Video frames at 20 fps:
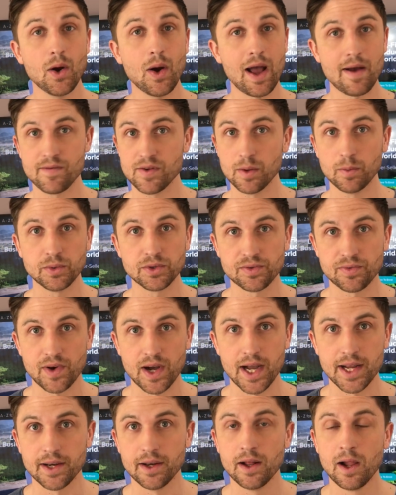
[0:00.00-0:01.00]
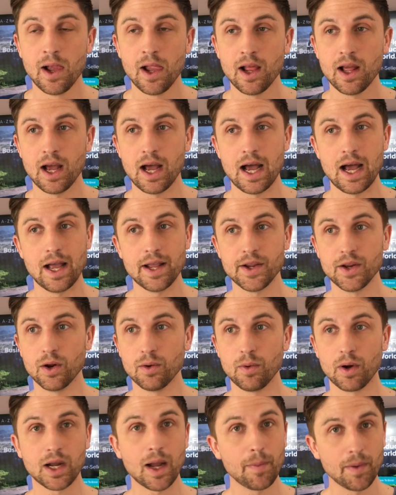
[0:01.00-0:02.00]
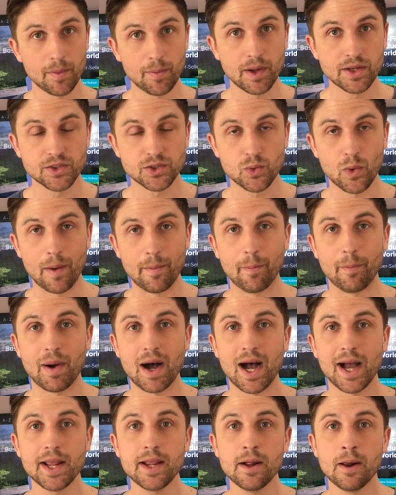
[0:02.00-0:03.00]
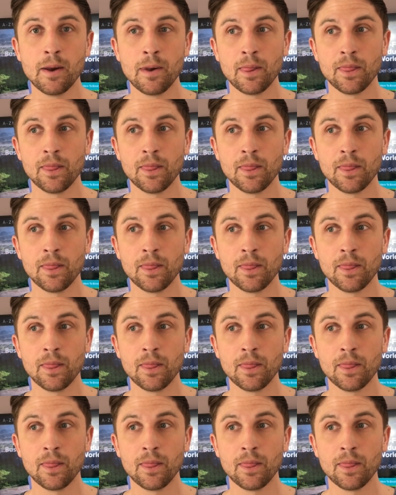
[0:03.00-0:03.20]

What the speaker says: Everything was fine. A couple of months went by.